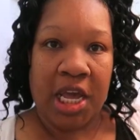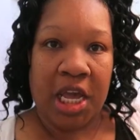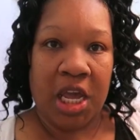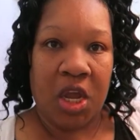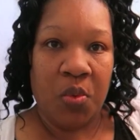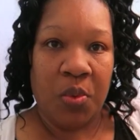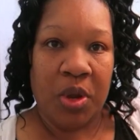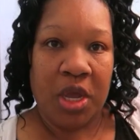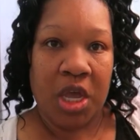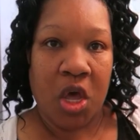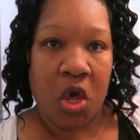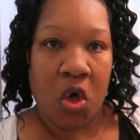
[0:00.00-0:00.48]

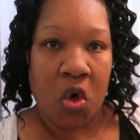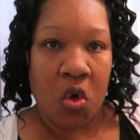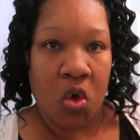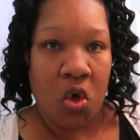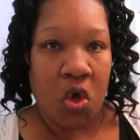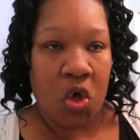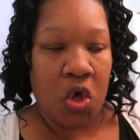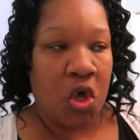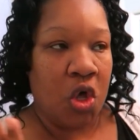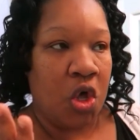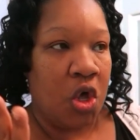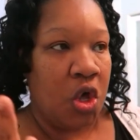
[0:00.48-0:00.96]
Here we go.
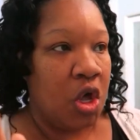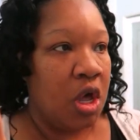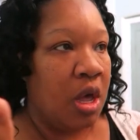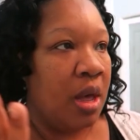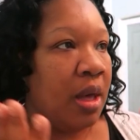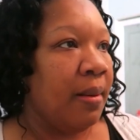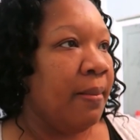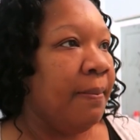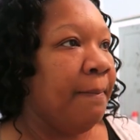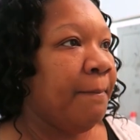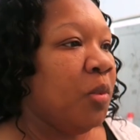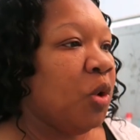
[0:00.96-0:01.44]

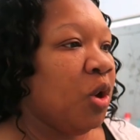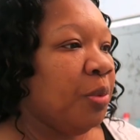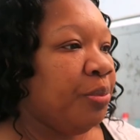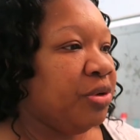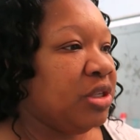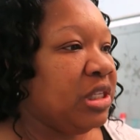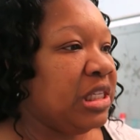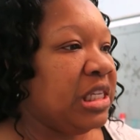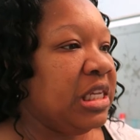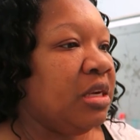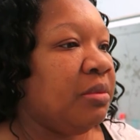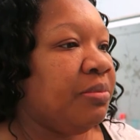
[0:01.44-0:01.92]
More
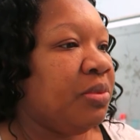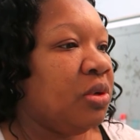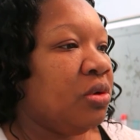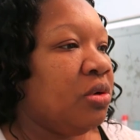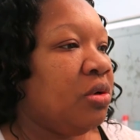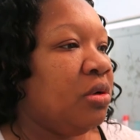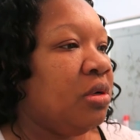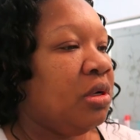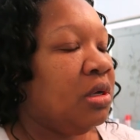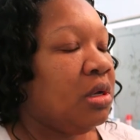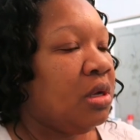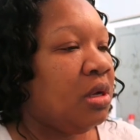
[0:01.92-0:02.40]

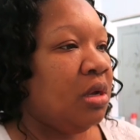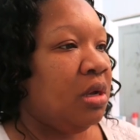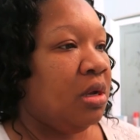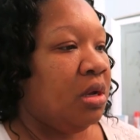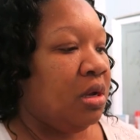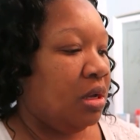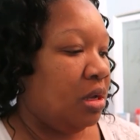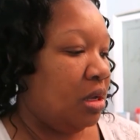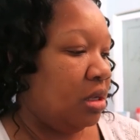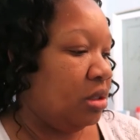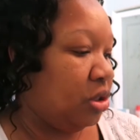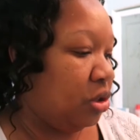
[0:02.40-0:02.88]
presentable.
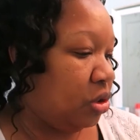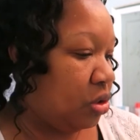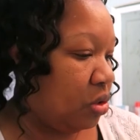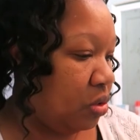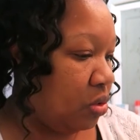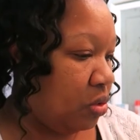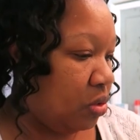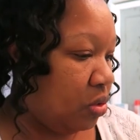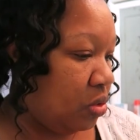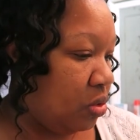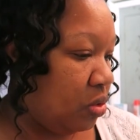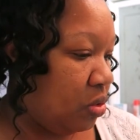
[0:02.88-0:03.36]
So
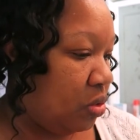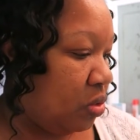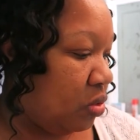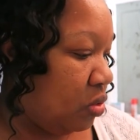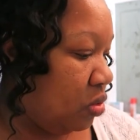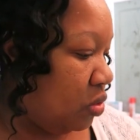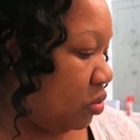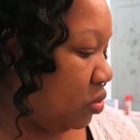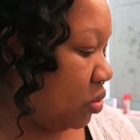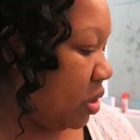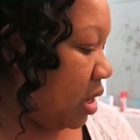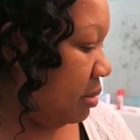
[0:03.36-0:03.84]

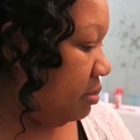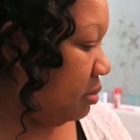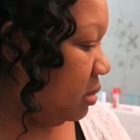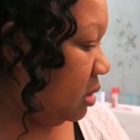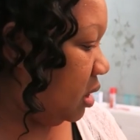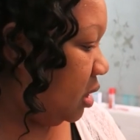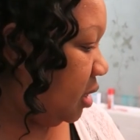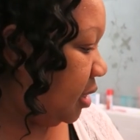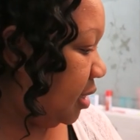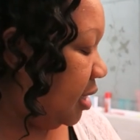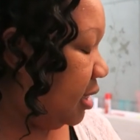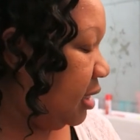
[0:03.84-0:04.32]

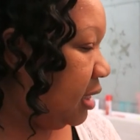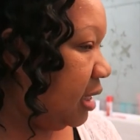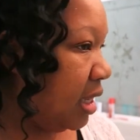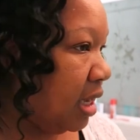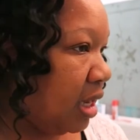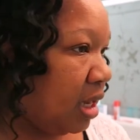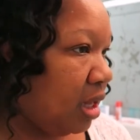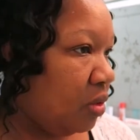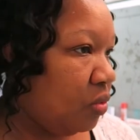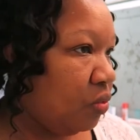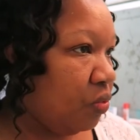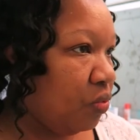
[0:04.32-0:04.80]
I'm done
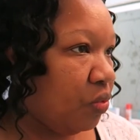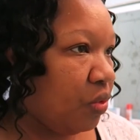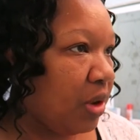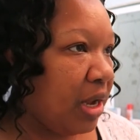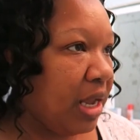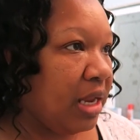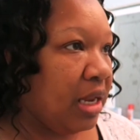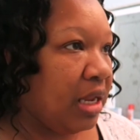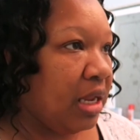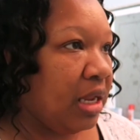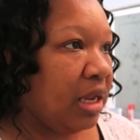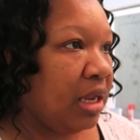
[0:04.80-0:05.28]
getting
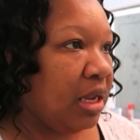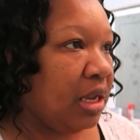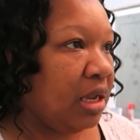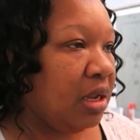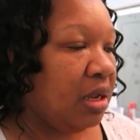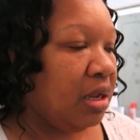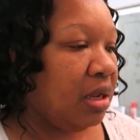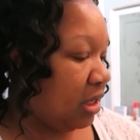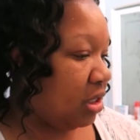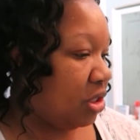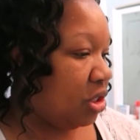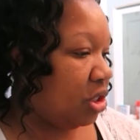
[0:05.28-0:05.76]
ready.
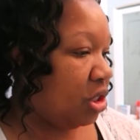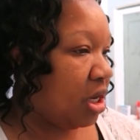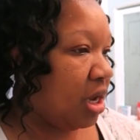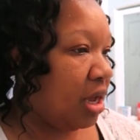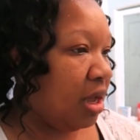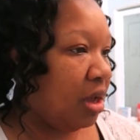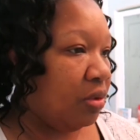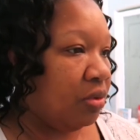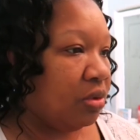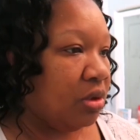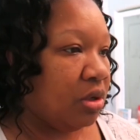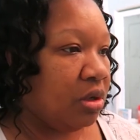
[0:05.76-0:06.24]
Get a
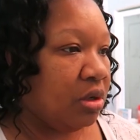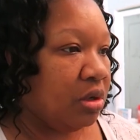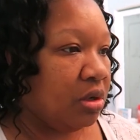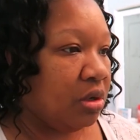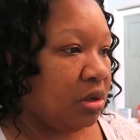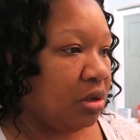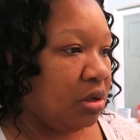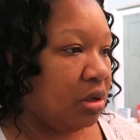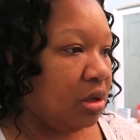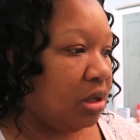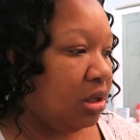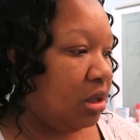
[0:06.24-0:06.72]

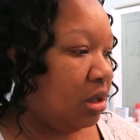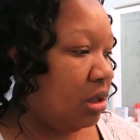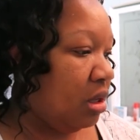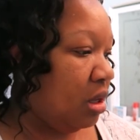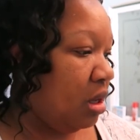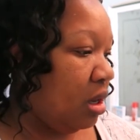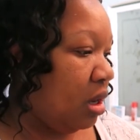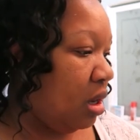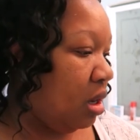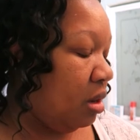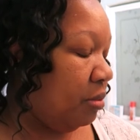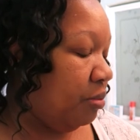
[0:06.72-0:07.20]
shower,
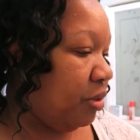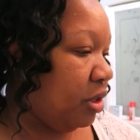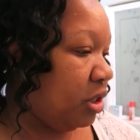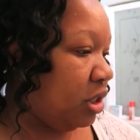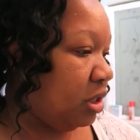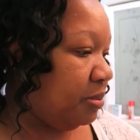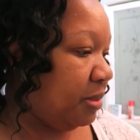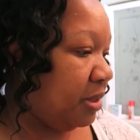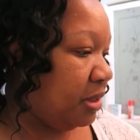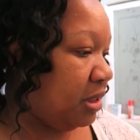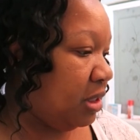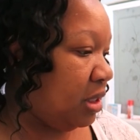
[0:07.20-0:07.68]

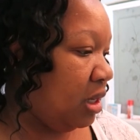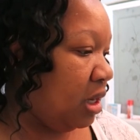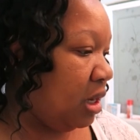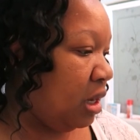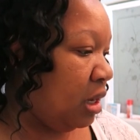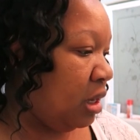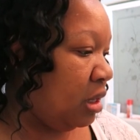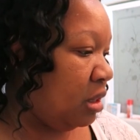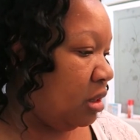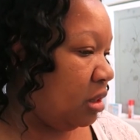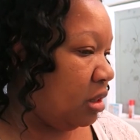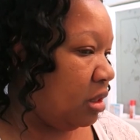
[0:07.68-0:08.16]
brush my
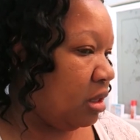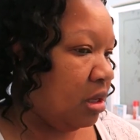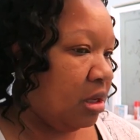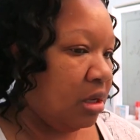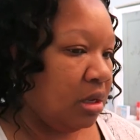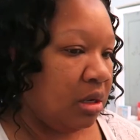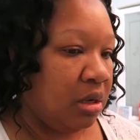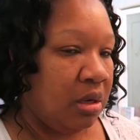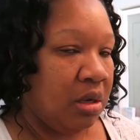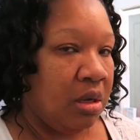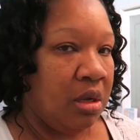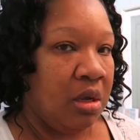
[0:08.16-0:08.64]
teeth,
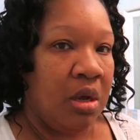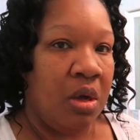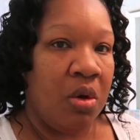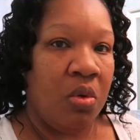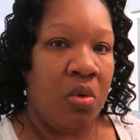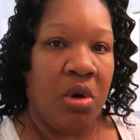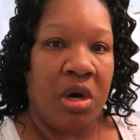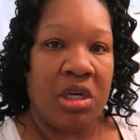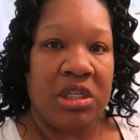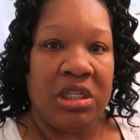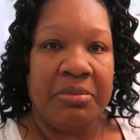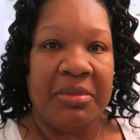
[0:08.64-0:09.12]

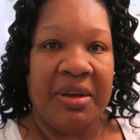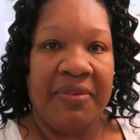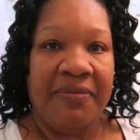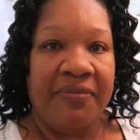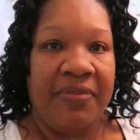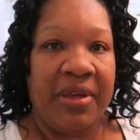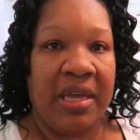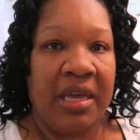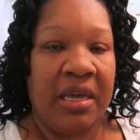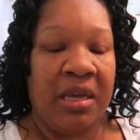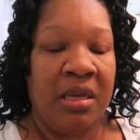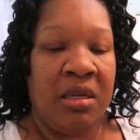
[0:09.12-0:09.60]
wash my
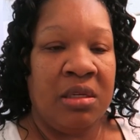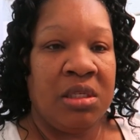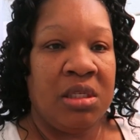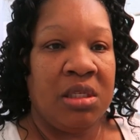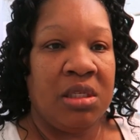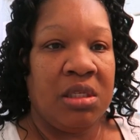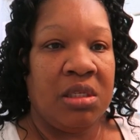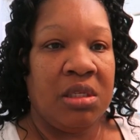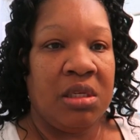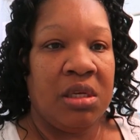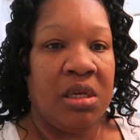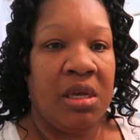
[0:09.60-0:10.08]

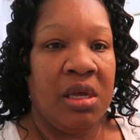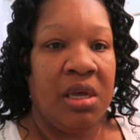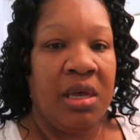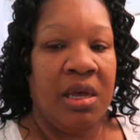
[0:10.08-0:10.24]
face.